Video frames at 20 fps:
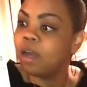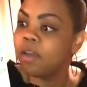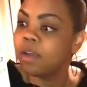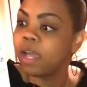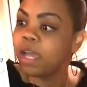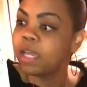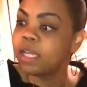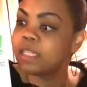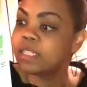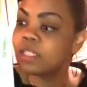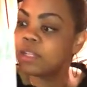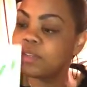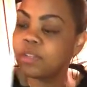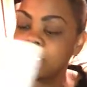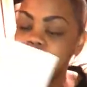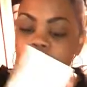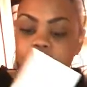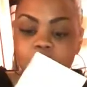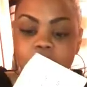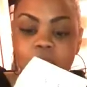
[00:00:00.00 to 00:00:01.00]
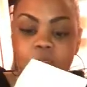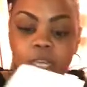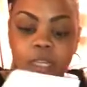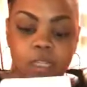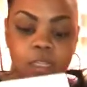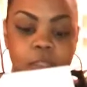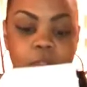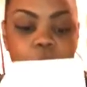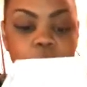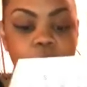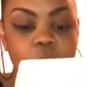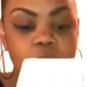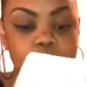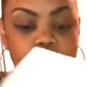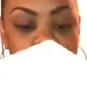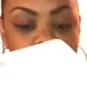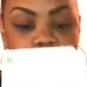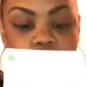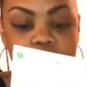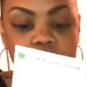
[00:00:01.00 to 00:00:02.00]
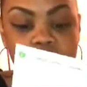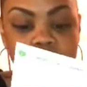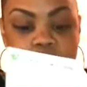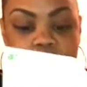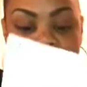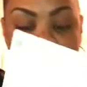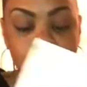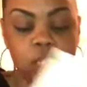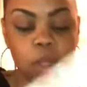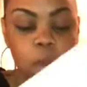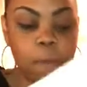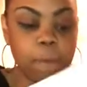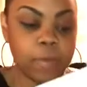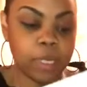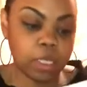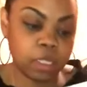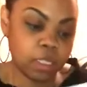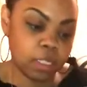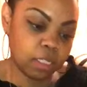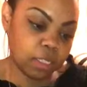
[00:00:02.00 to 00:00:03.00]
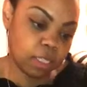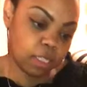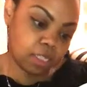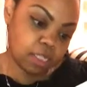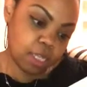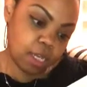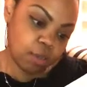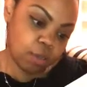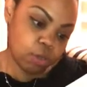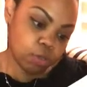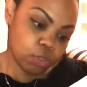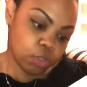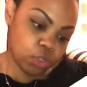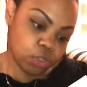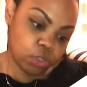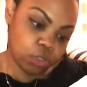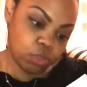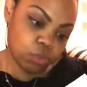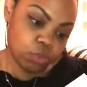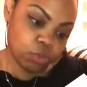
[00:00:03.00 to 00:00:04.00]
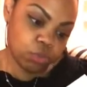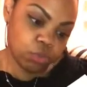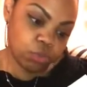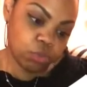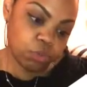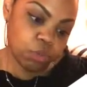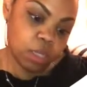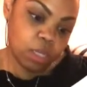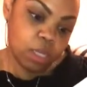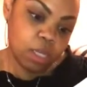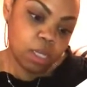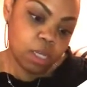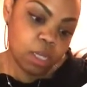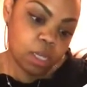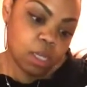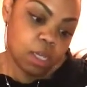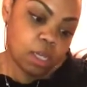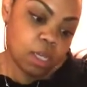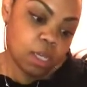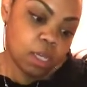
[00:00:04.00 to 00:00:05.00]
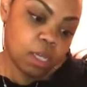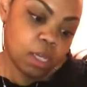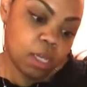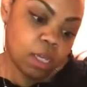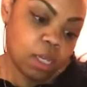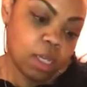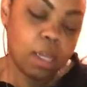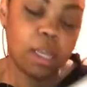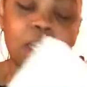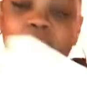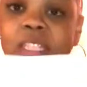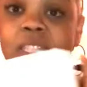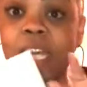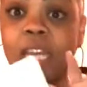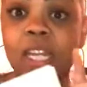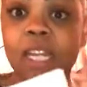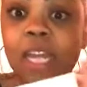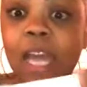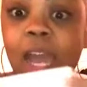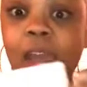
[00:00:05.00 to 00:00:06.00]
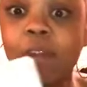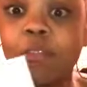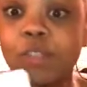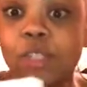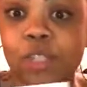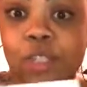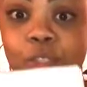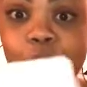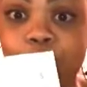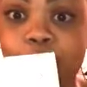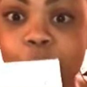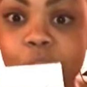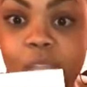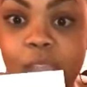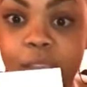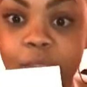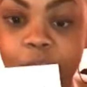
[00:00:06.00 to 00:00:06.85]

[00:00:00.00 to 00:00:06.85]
Okay, so this is like a little instruction booklet that tells you exactly how to use